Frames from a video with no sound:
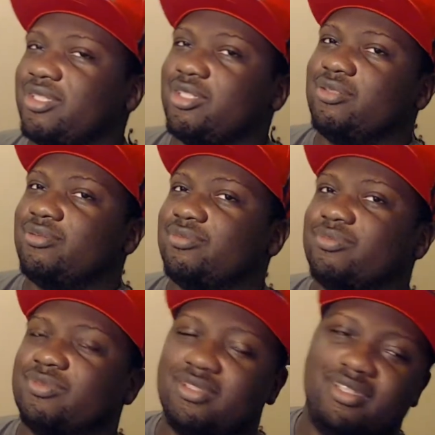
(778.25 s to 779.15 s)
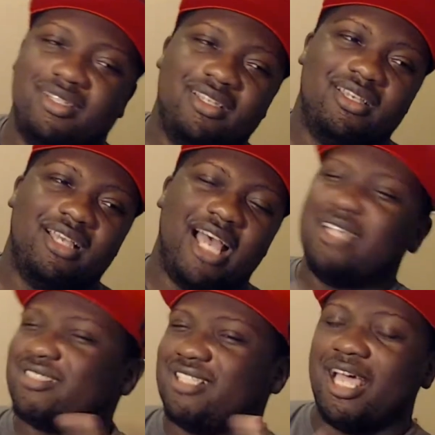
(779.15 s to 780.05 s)
cool.
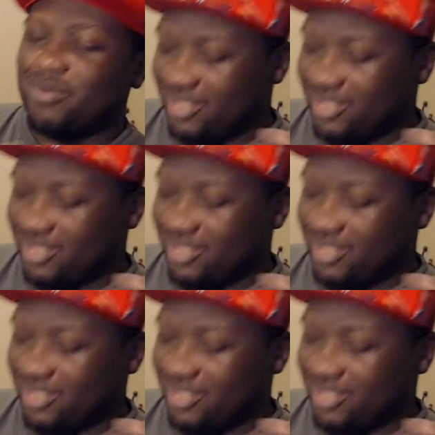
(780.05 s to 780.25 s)
I'm still